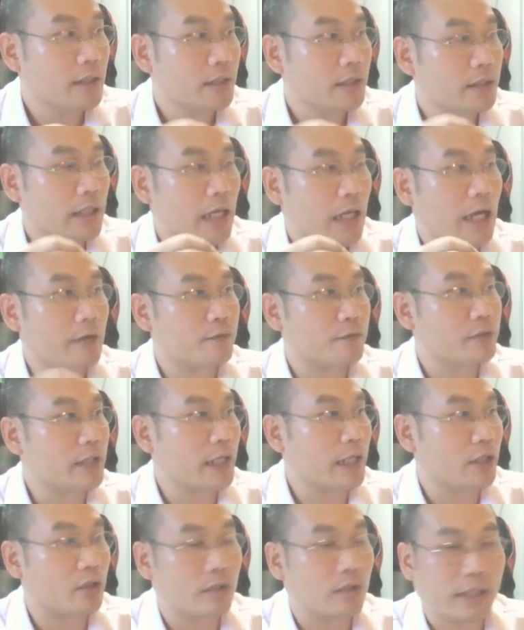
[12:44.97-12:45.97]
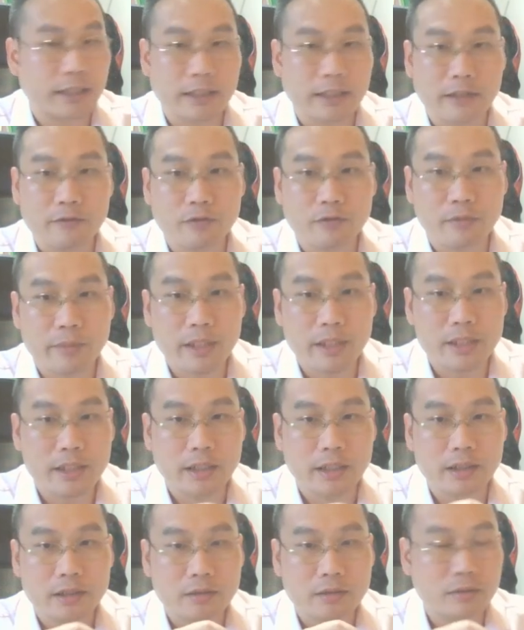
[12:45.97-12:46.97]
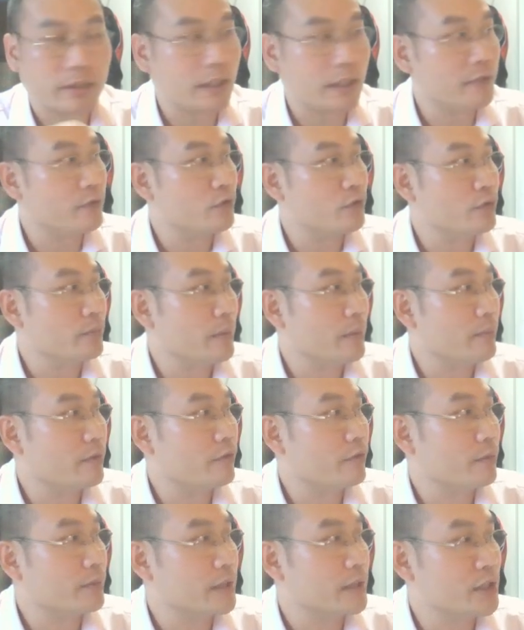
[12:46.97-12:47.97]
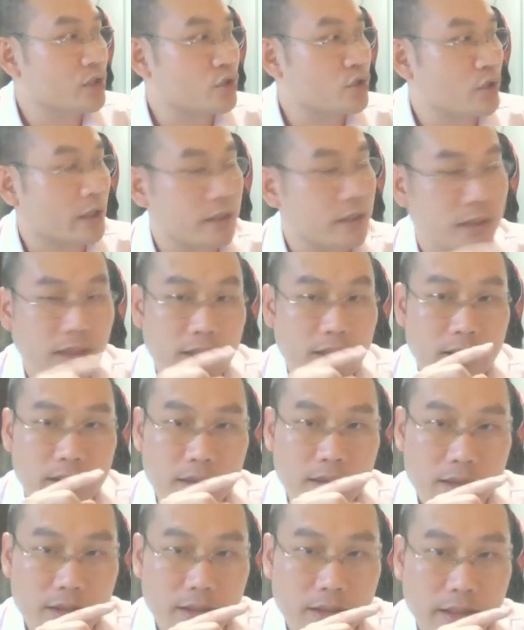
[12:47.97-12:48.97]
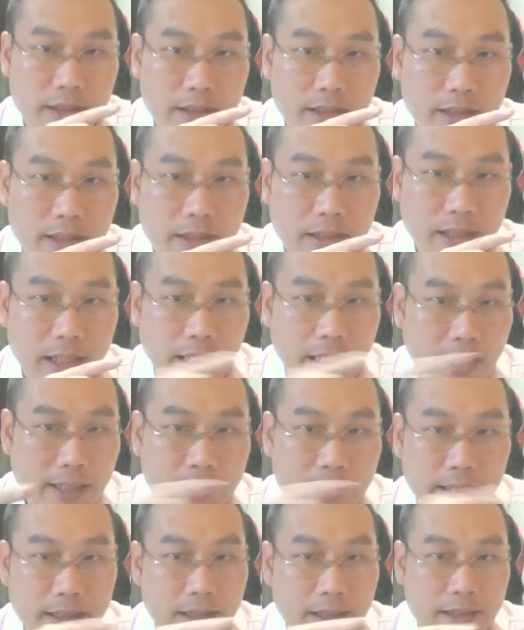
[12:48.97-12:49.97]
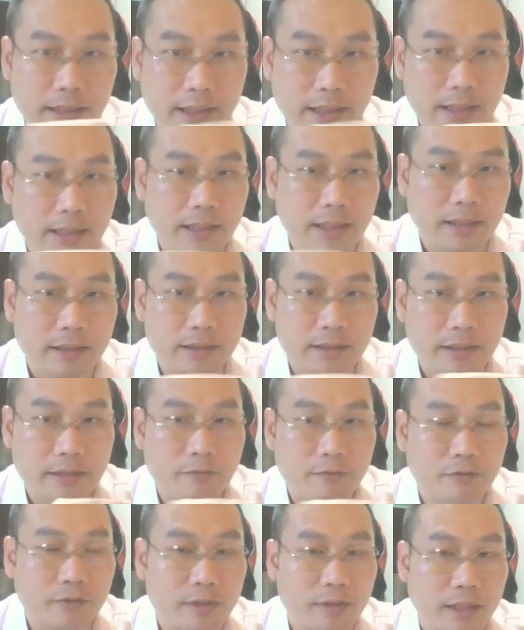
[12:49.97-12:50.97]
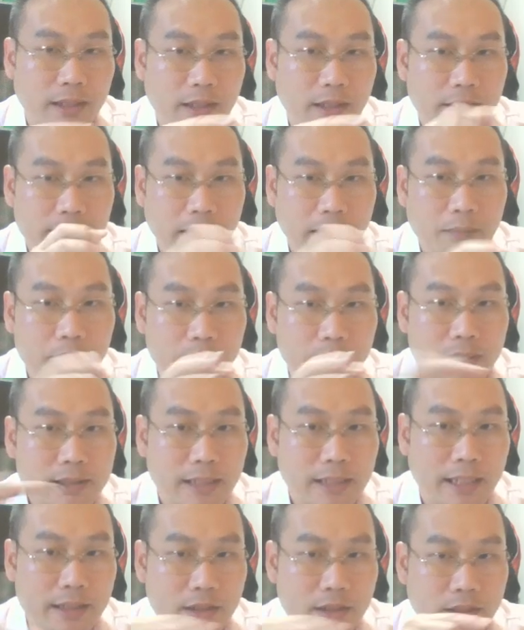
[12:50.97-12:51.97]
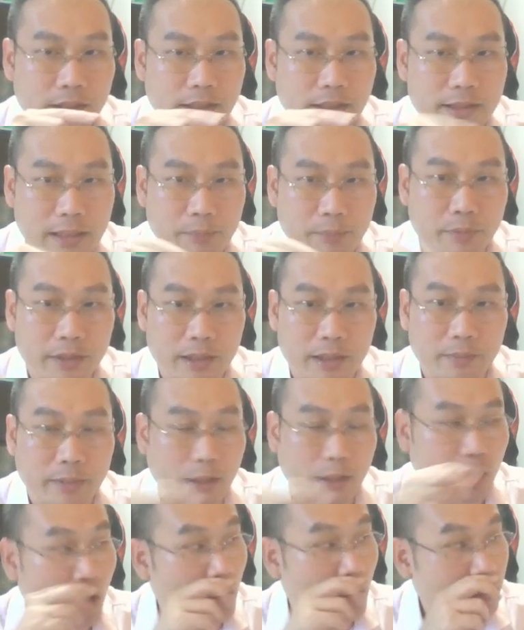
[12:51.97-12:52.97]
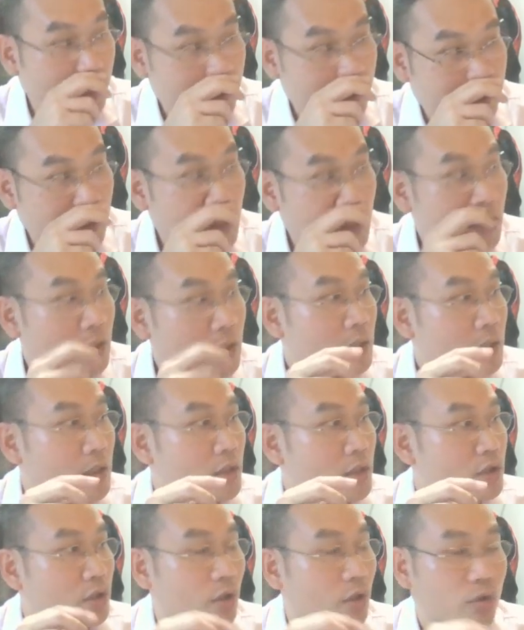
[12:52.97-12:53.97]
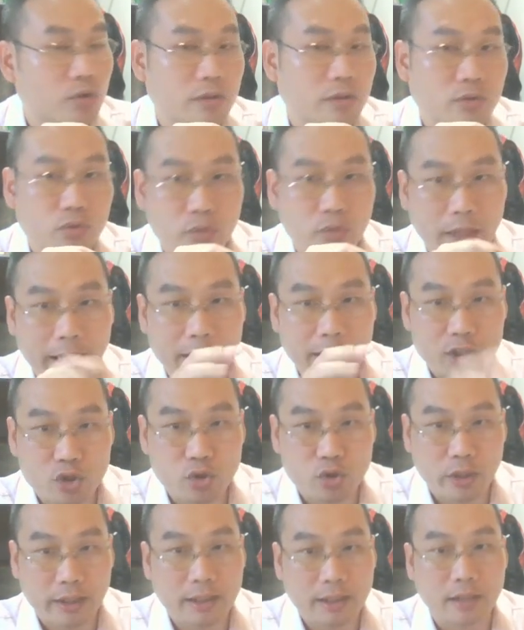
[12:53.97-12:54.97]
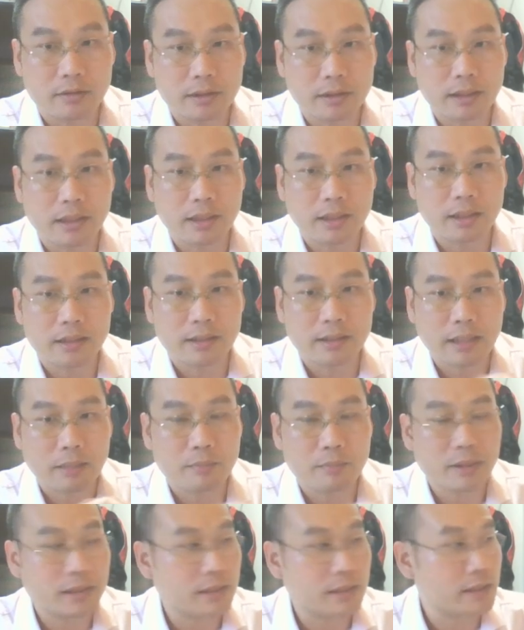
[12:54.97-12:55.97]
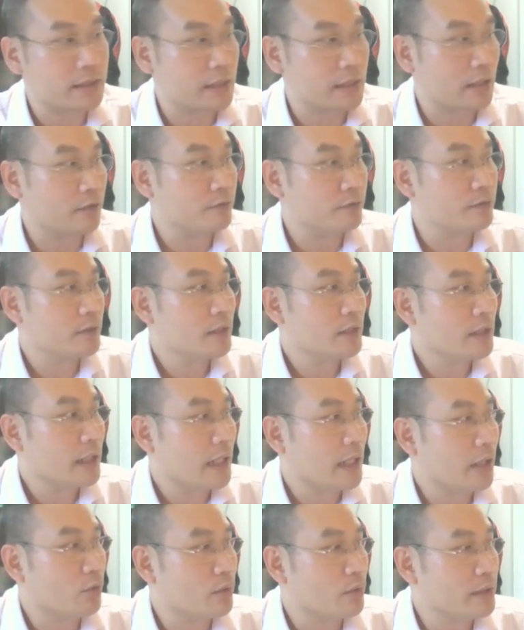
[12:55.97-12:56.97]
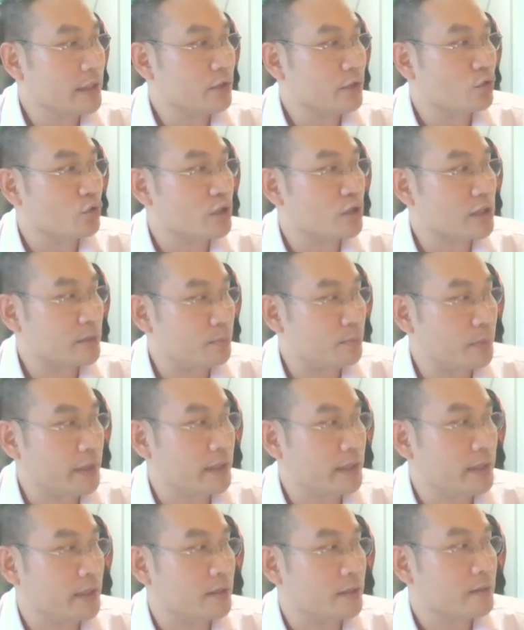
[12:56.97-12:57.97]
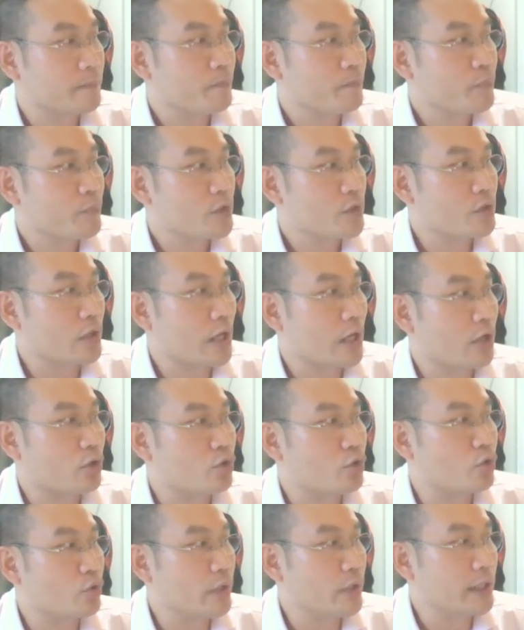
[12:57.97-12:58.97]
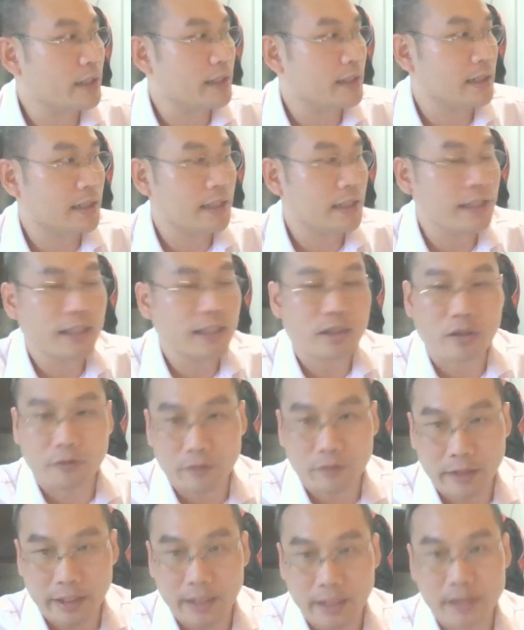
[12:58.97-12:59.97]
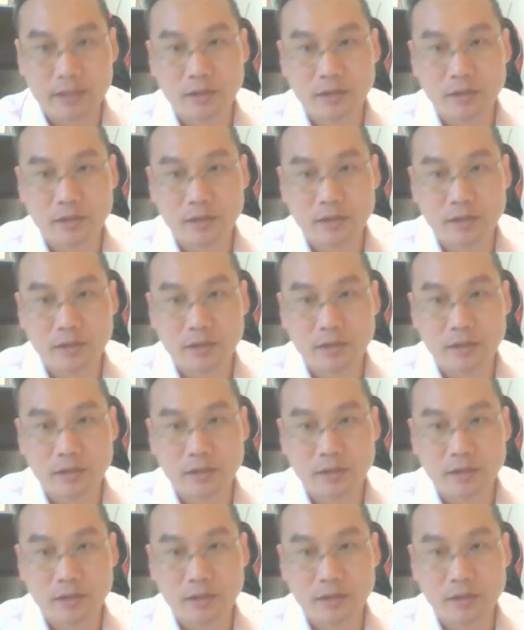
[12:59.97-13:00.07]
Now, after I collect the information, okay, if you remember from the instructions, the numbers are actually separated by commas. So to extract out the numbers itself, I will need to split it. So I'll create a list of eggs.